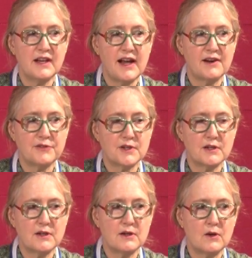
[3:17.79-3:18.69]

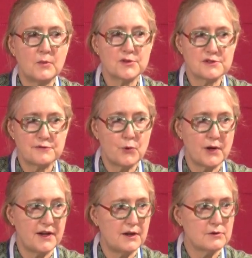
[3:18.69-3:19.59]
Africa almost
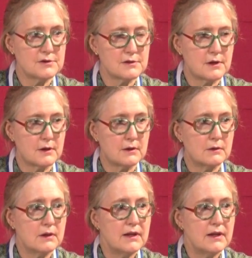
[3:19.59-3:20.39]
40 years ago,